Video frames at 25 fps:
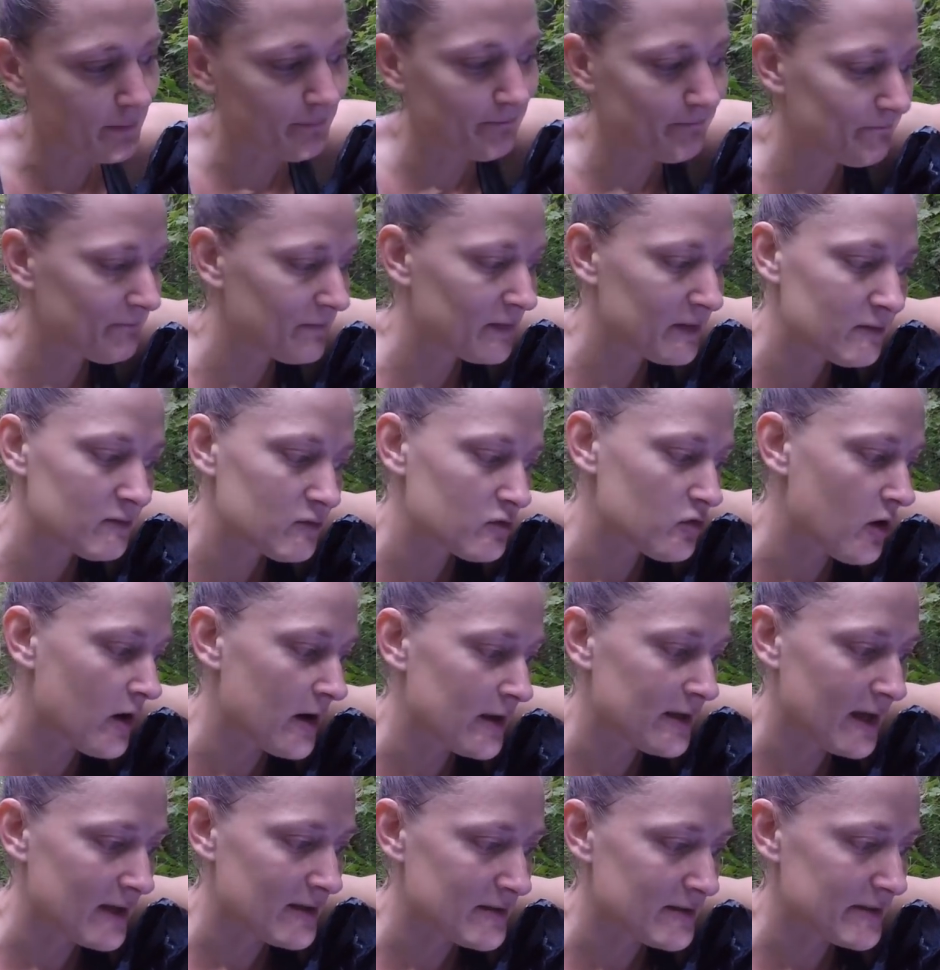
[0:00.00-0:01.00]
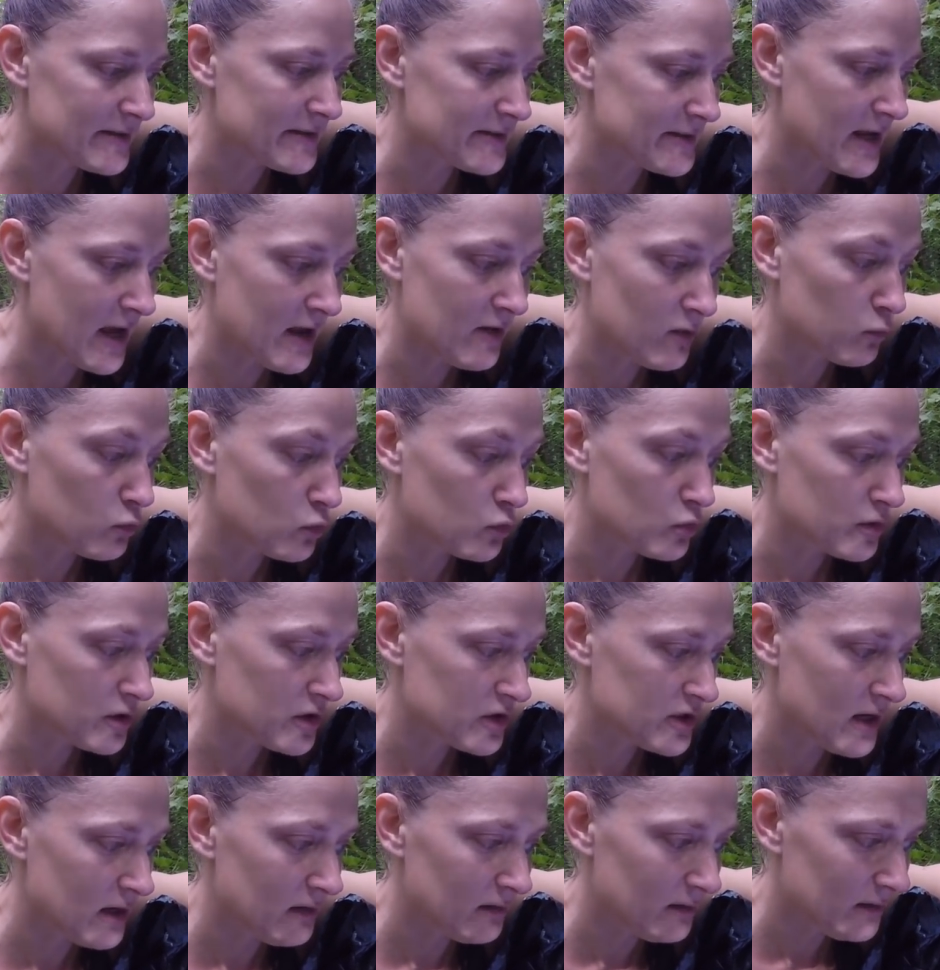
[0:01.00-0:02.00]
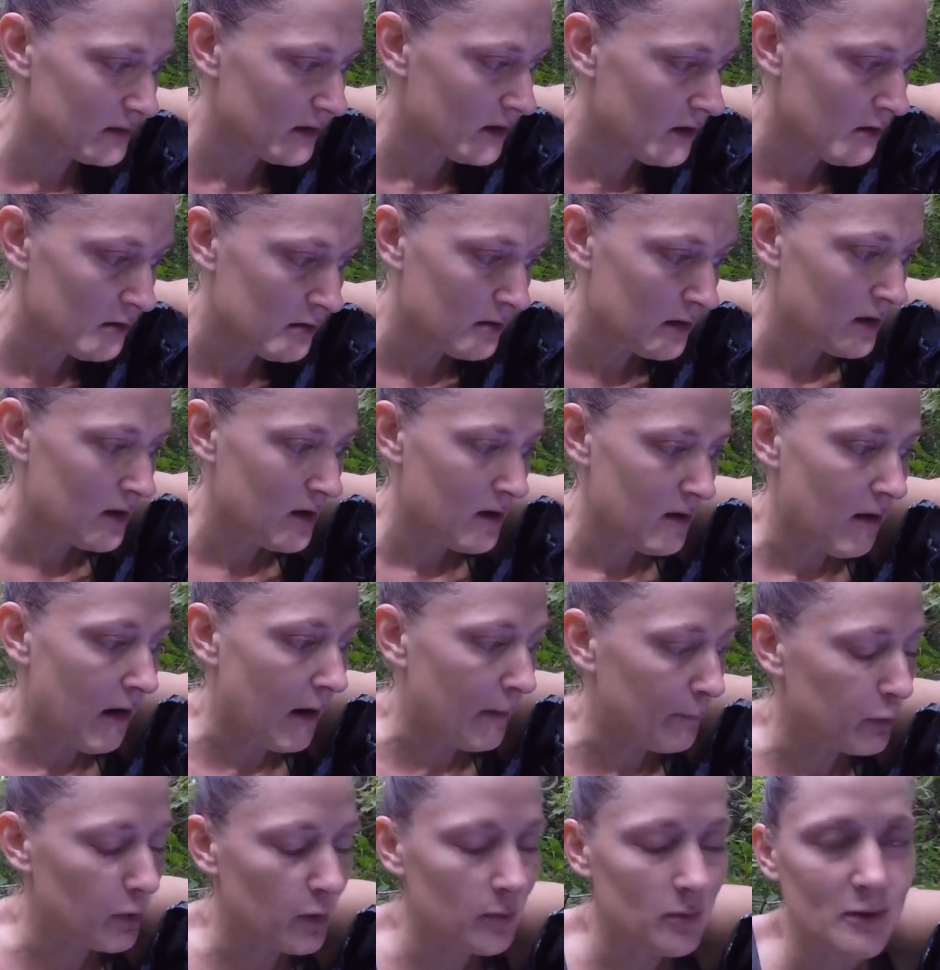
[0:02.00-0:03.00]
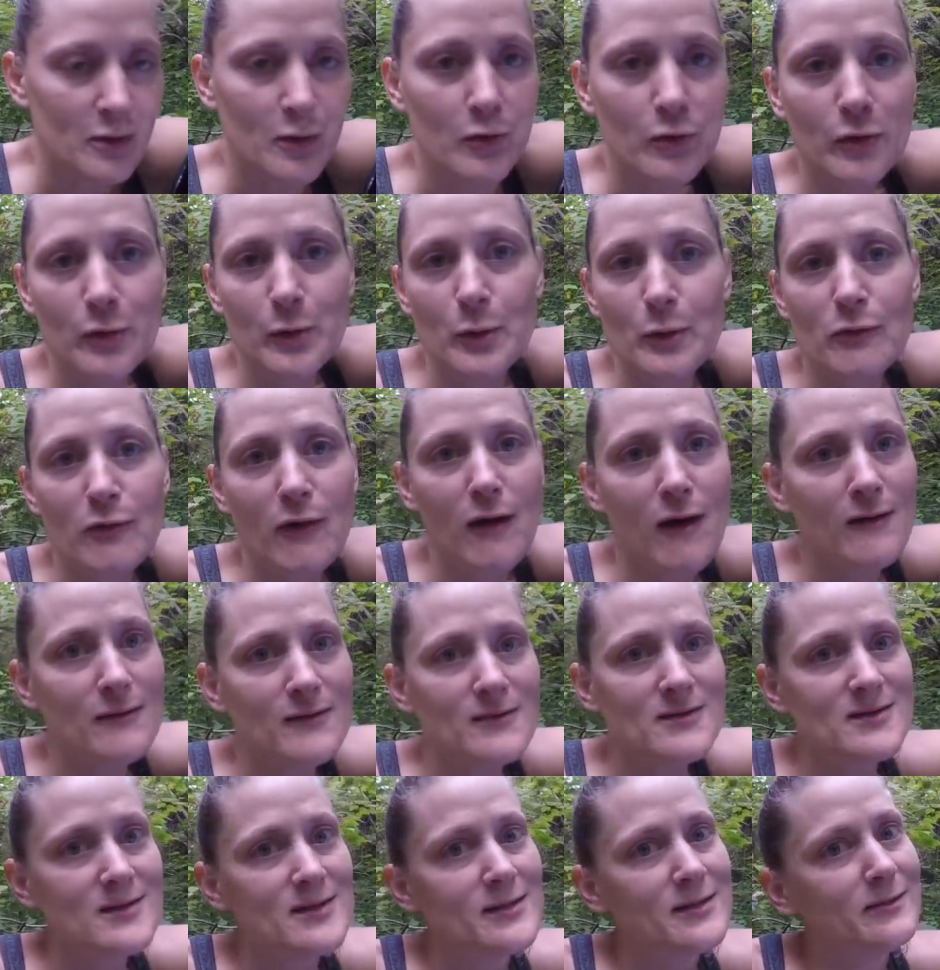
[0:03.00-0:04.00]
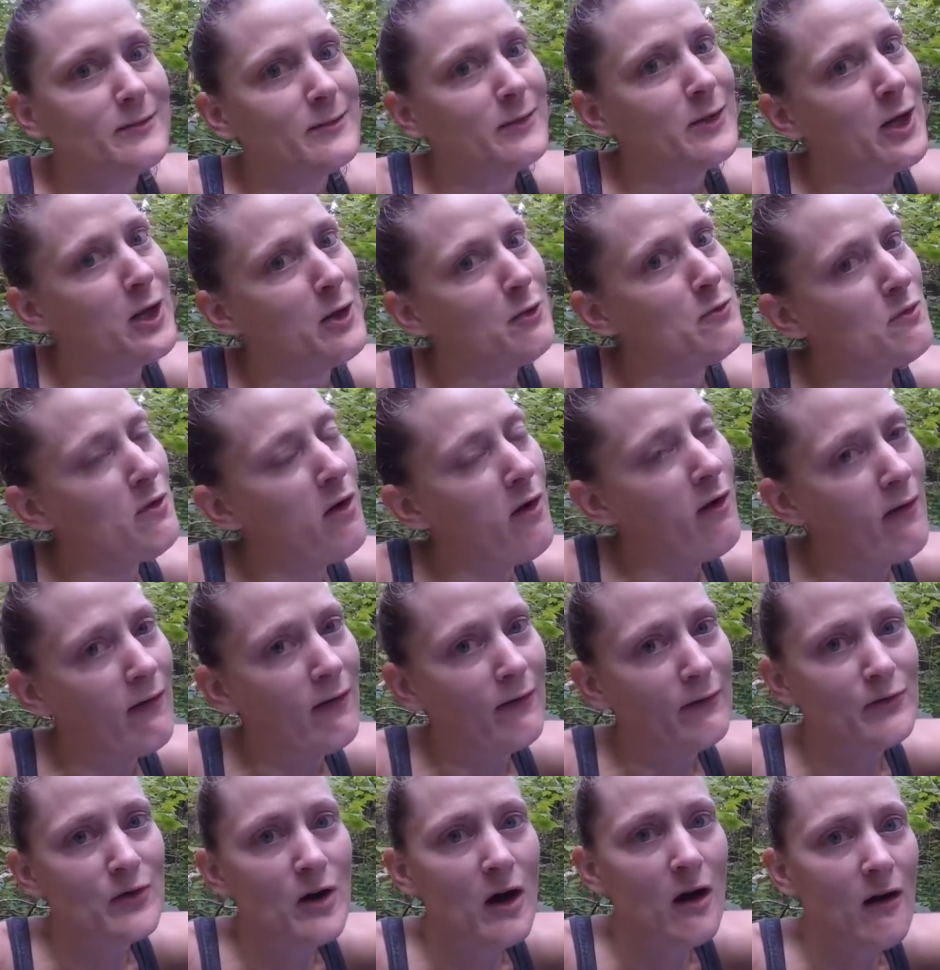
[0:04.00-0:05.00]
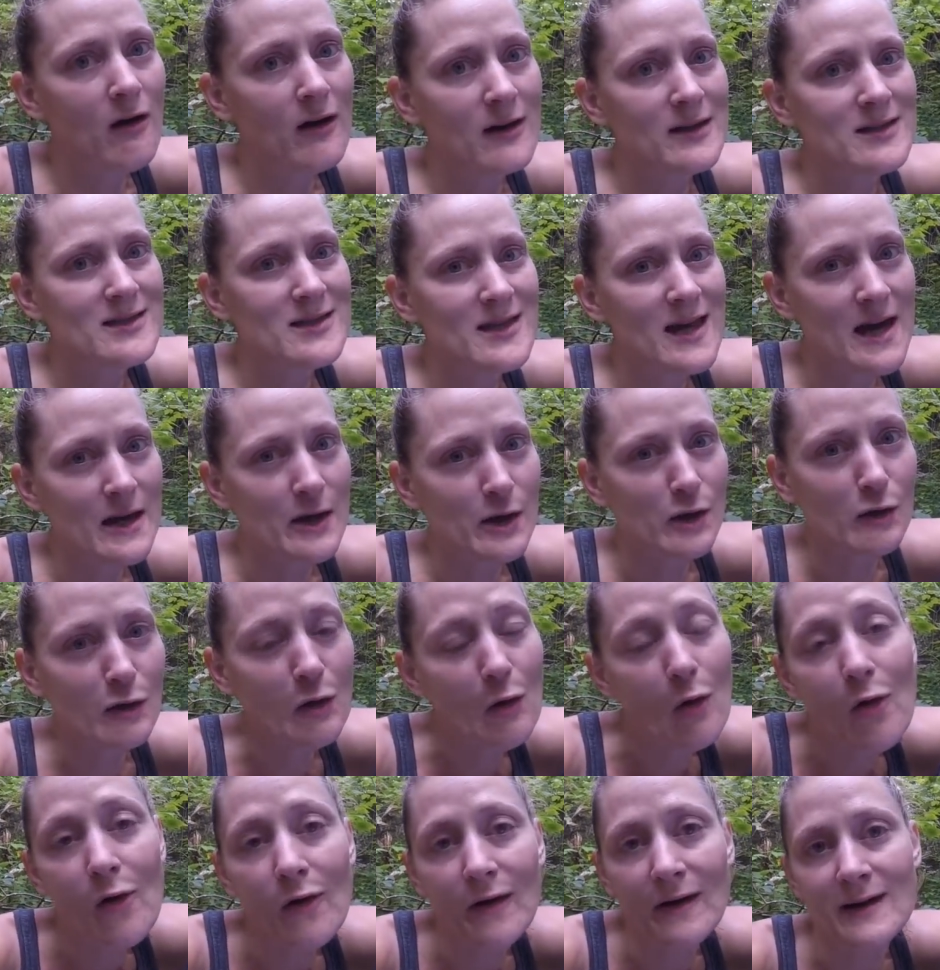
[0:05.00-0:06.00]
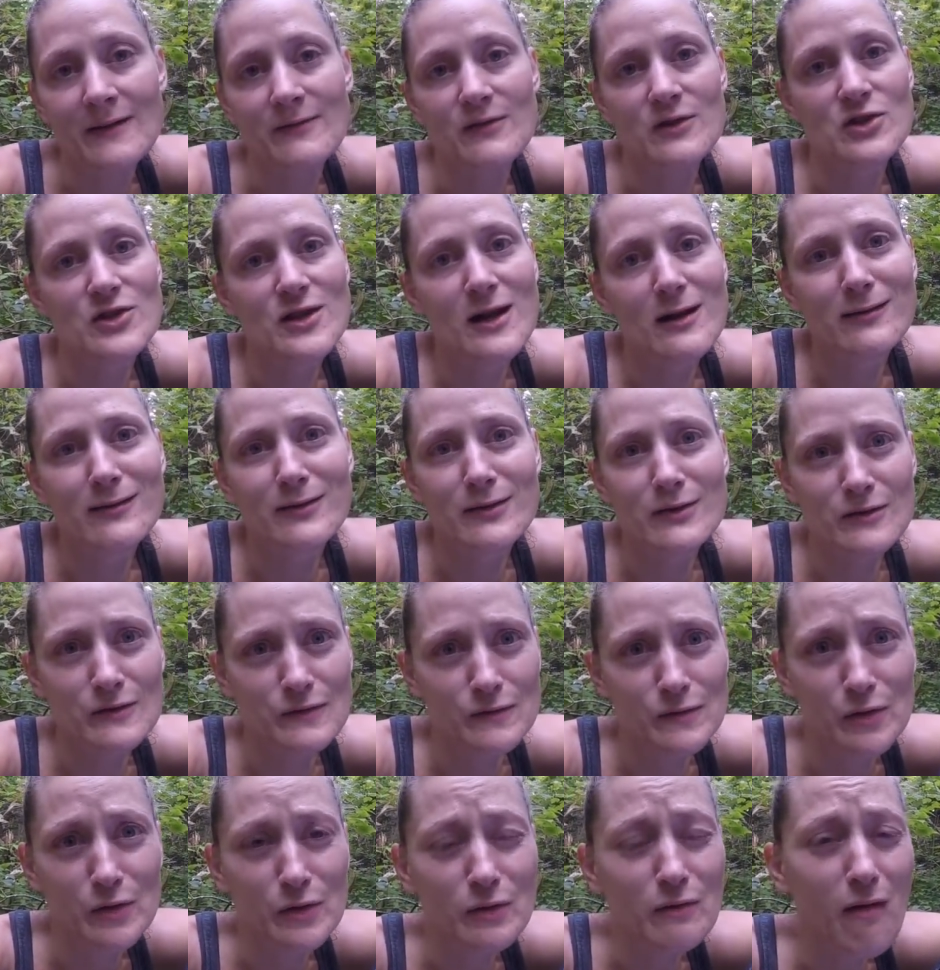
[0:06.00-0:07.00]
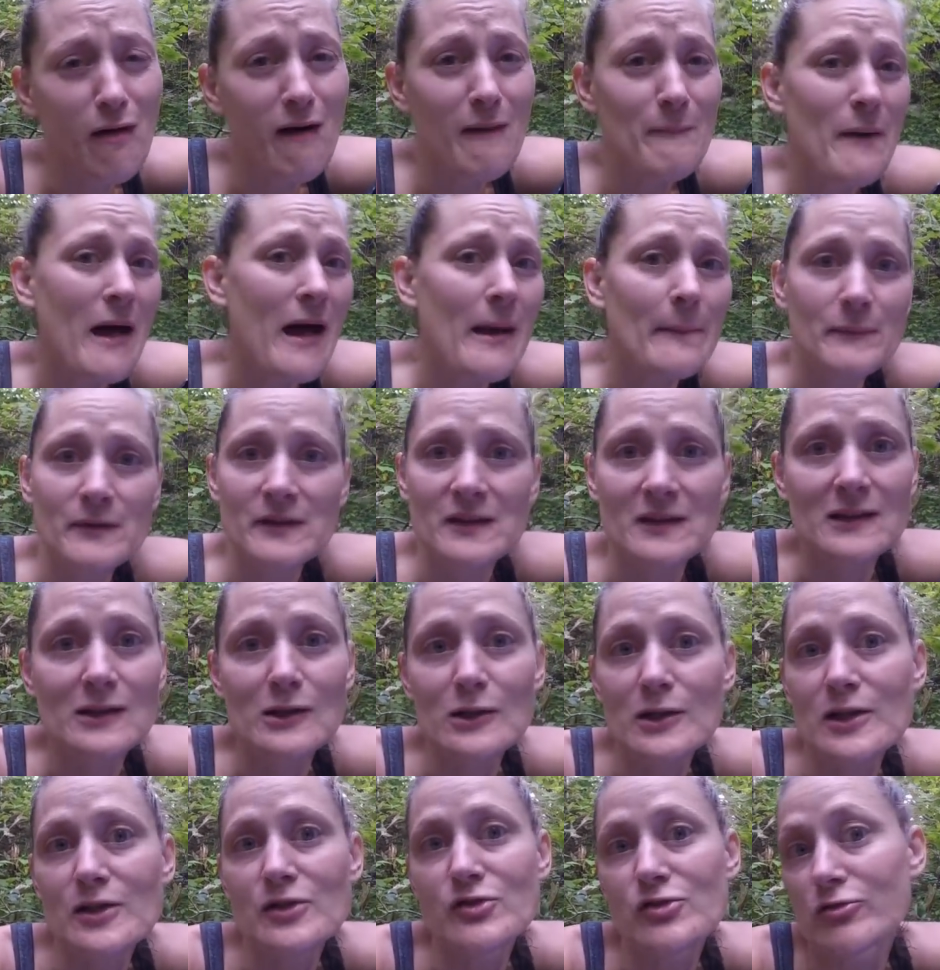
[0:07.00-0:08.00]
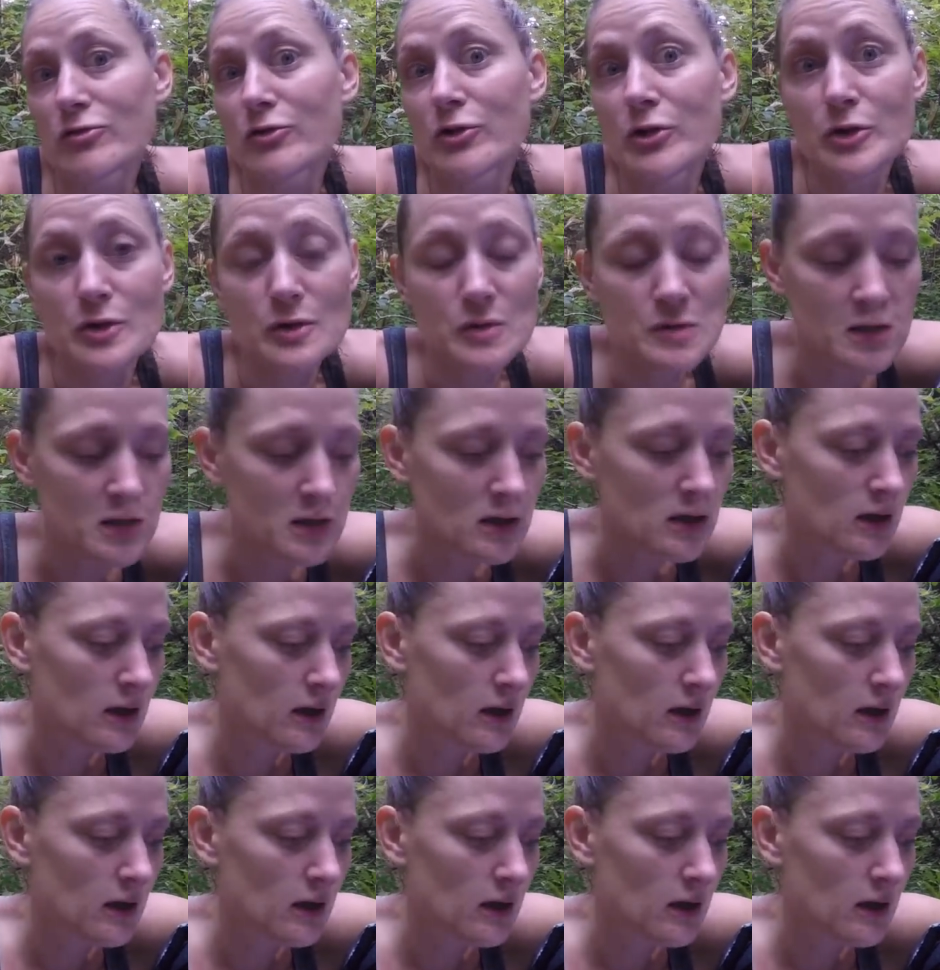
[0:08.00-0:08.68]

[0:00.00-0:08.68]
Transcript: I try and get to Seth Warner shelter, I'm probably not going to arrive until, you know, half nine, ten o'clock. And if the shelter's full, I'm absolutely screwed.